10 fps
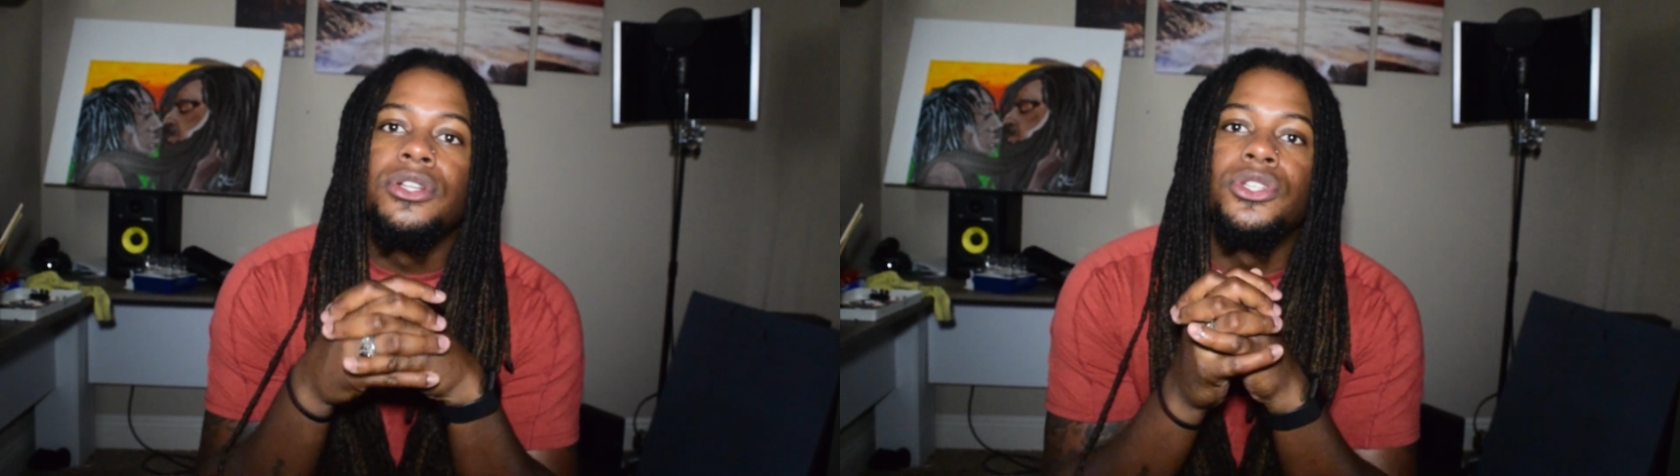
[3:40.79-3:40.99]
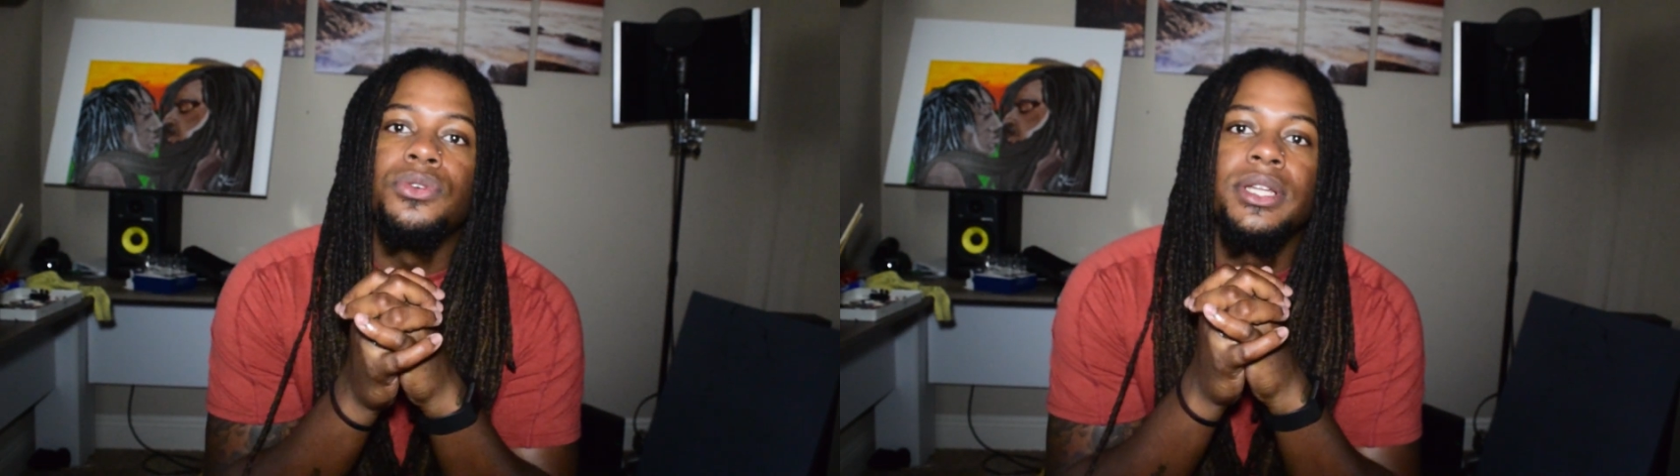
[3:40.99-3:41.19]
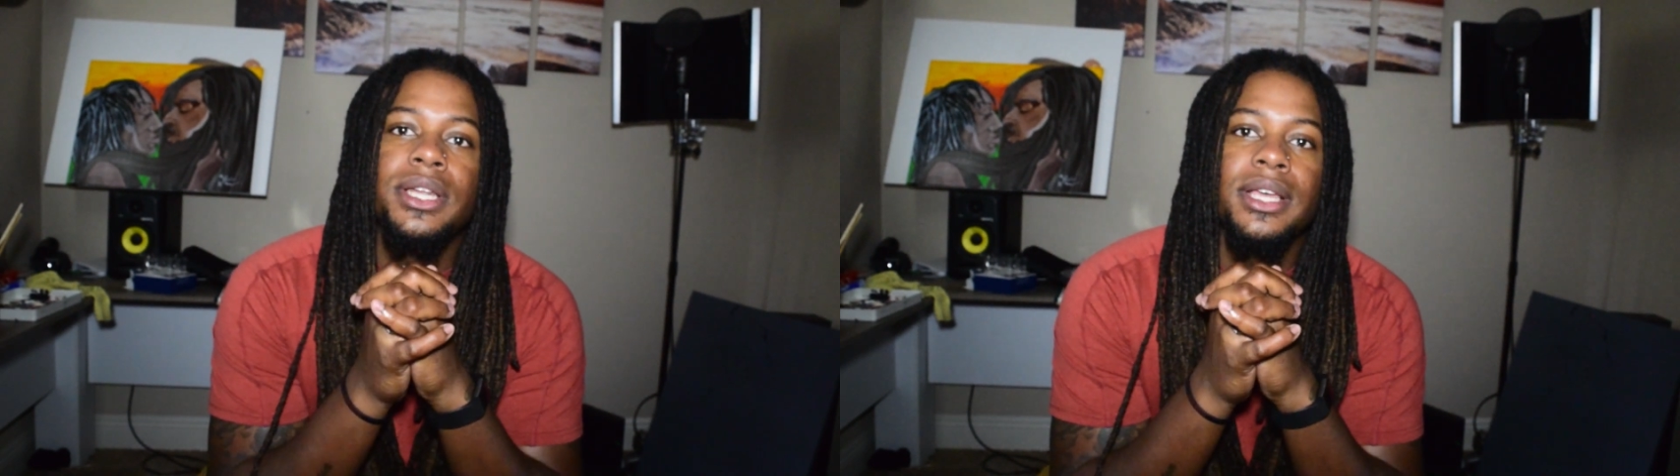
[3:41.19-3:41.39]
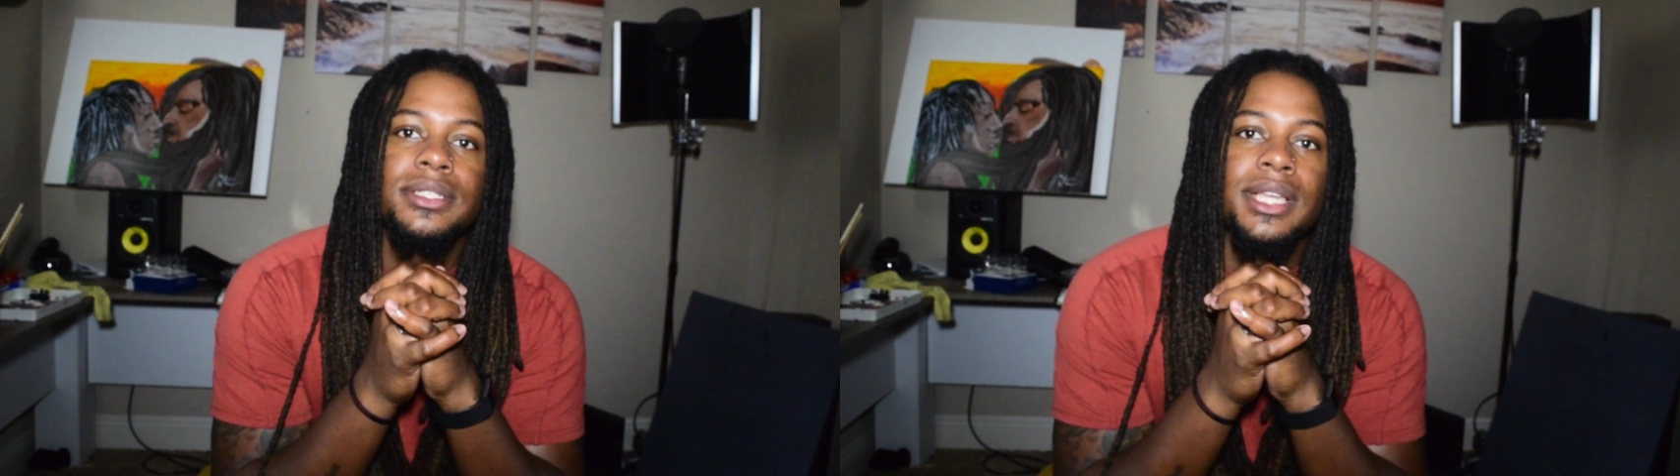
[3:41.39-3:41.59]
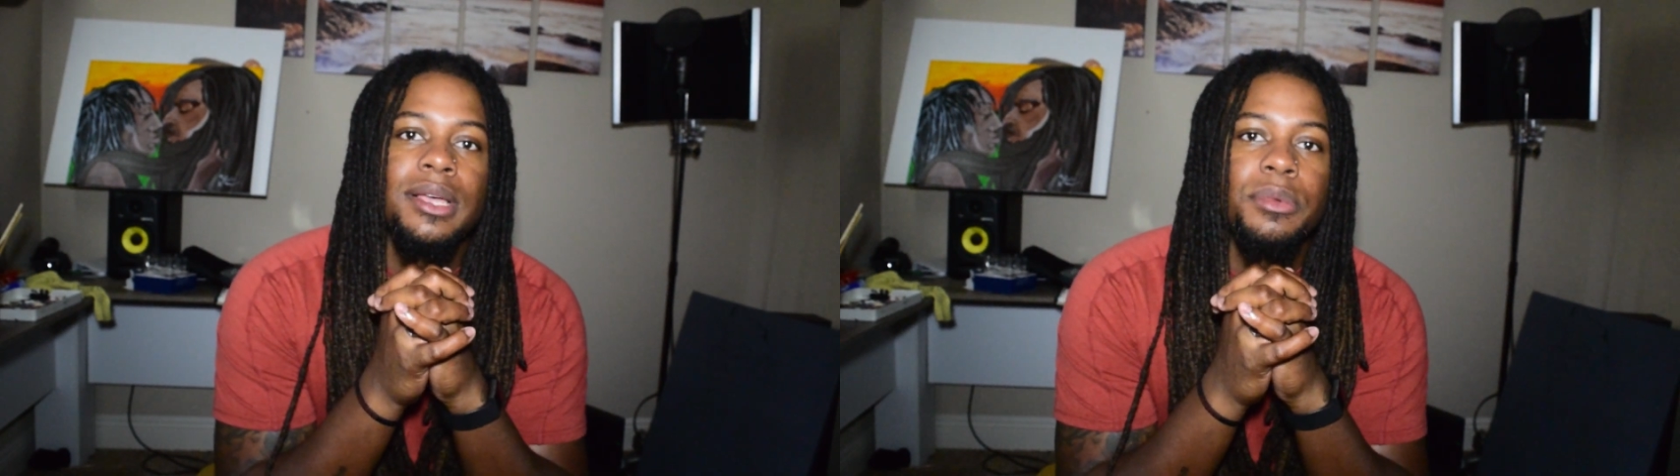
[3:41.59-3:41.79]
tune in
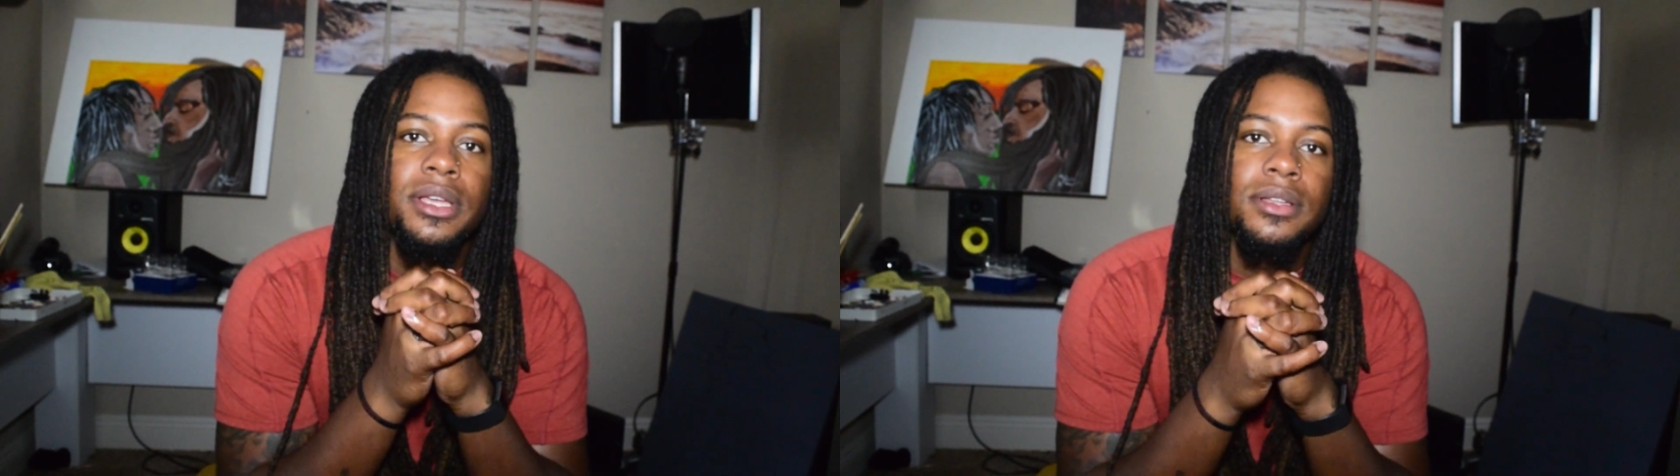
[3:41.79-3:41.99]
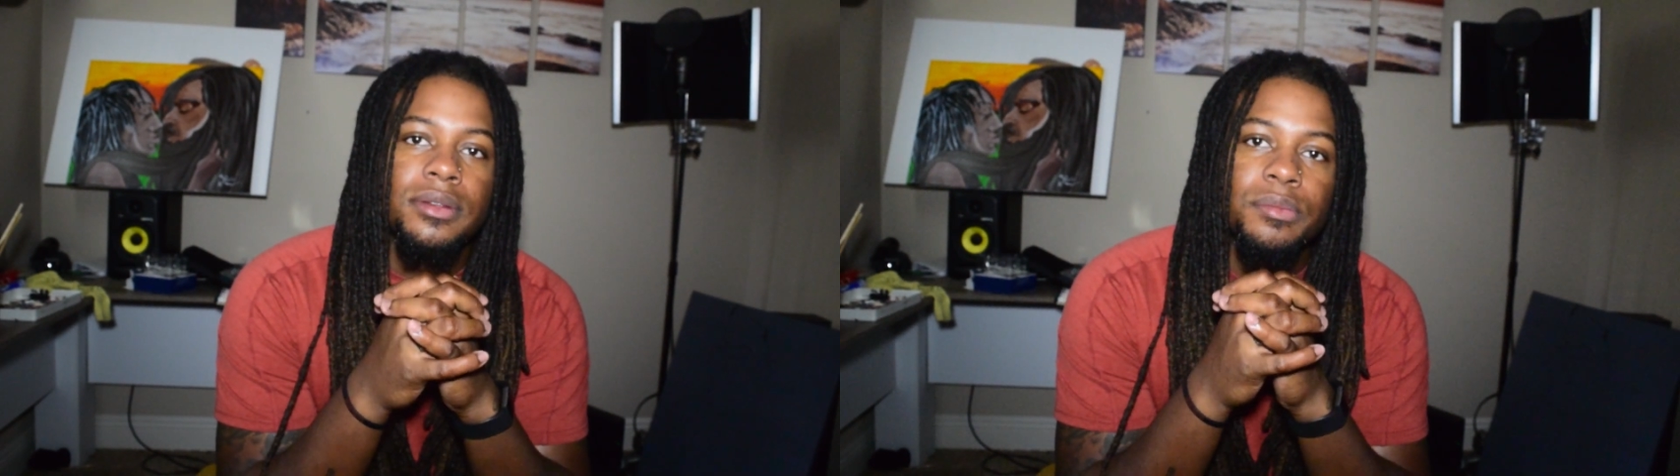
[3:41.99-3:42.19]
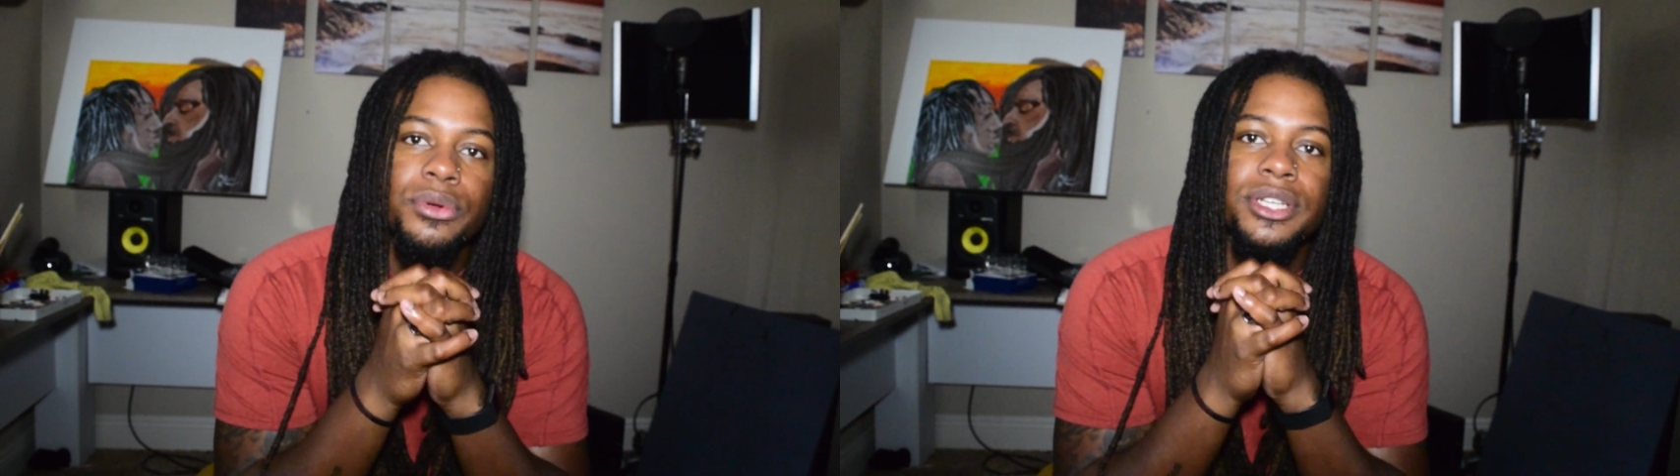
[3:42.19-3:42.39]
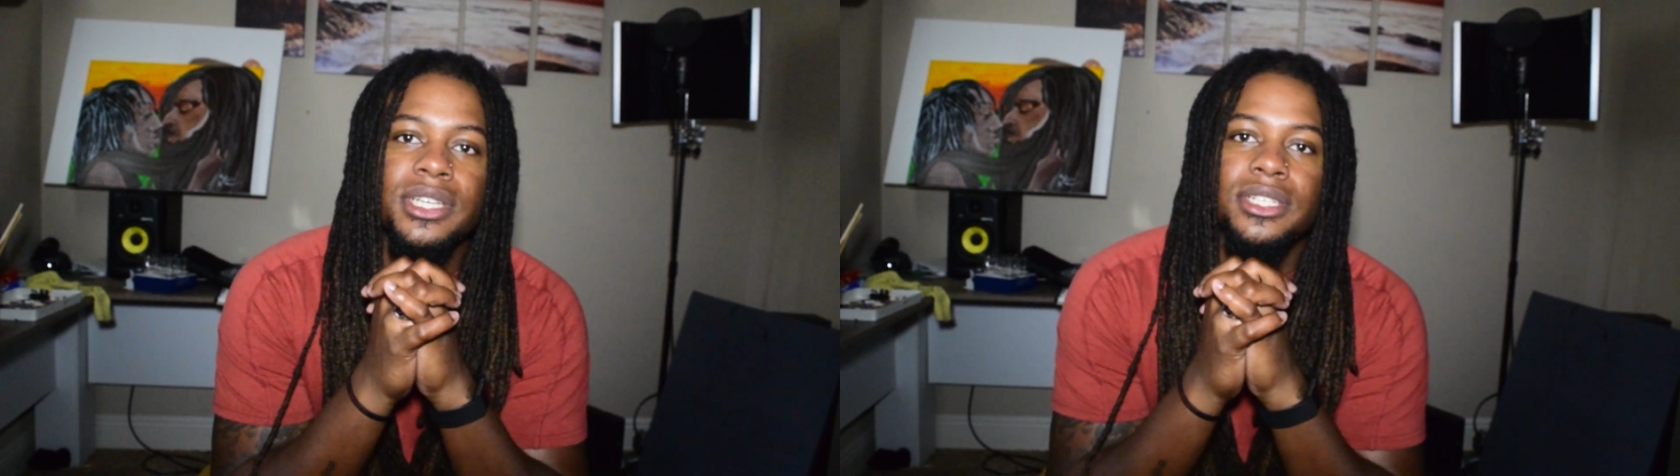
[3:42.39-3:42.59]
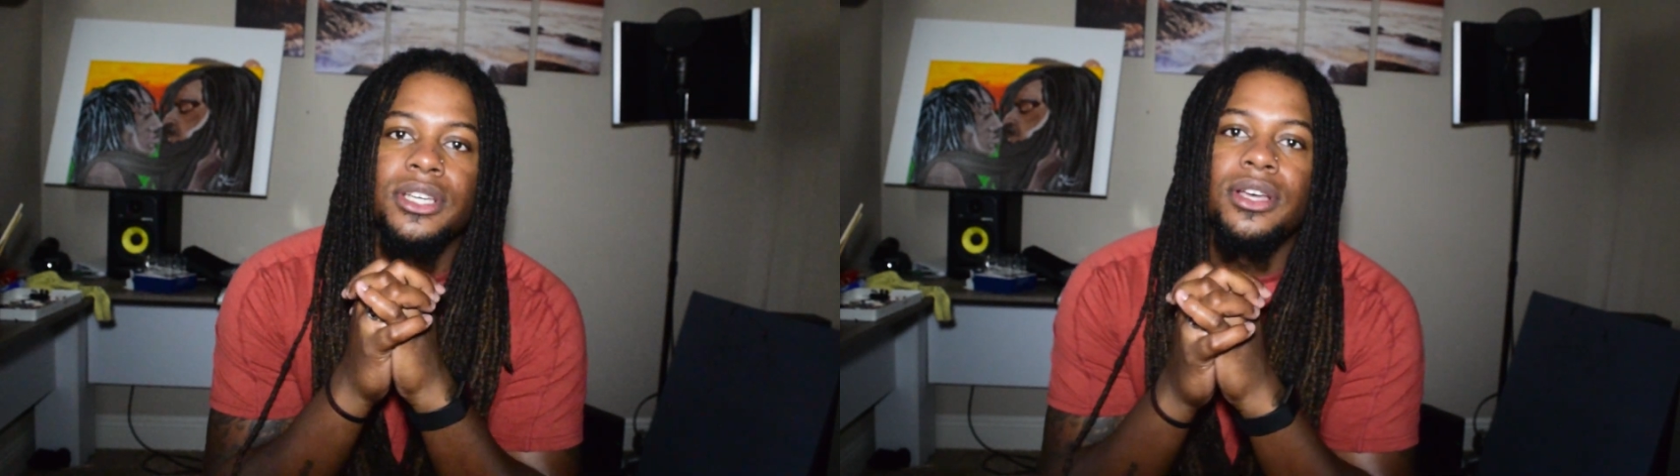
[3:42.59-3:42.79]
next time, man.
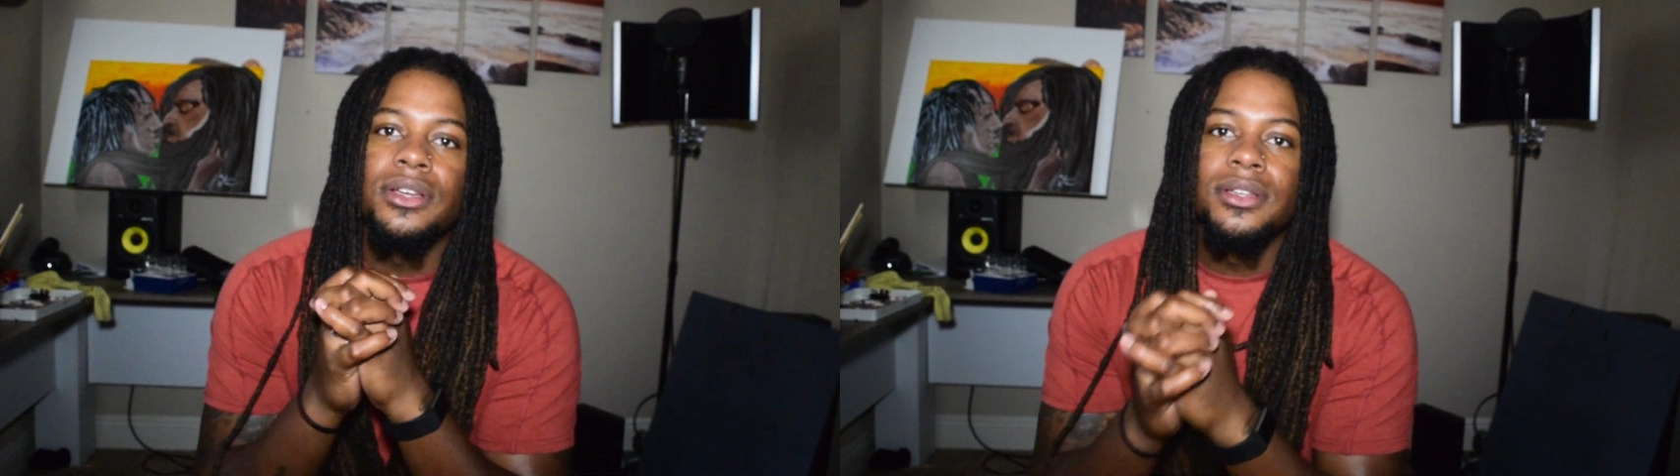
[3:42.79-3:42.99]
Appreciate y'all.